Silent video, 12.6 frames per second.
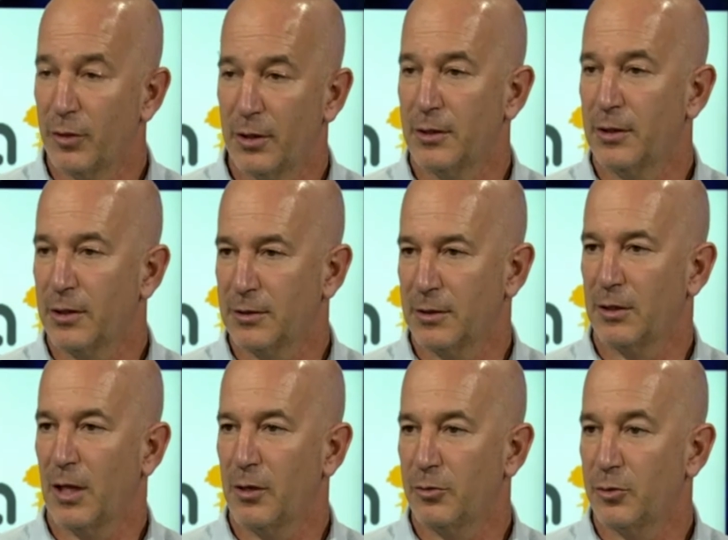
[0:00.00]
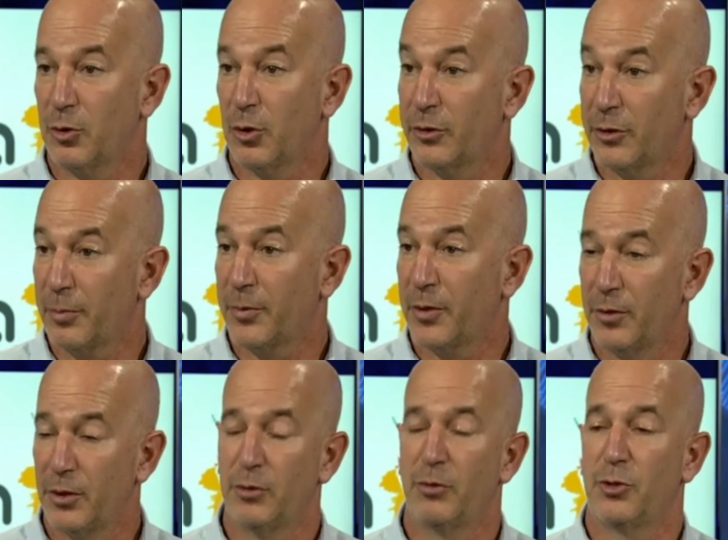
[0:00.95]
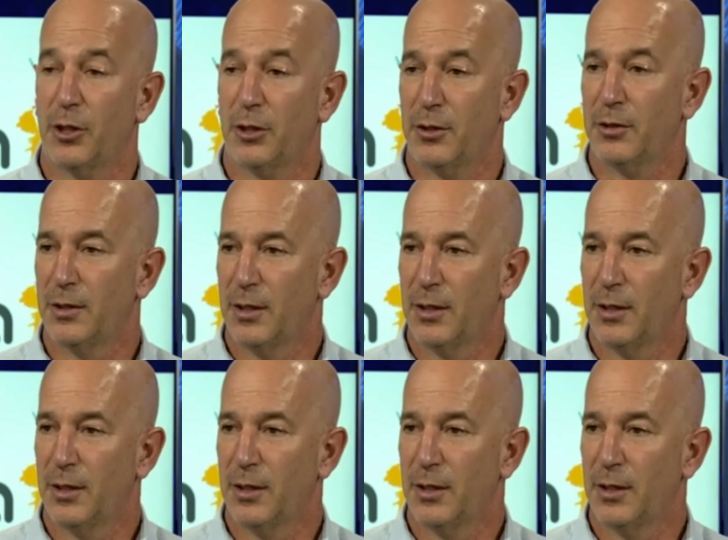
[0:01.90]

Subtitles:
ideas and how to adapt them into China.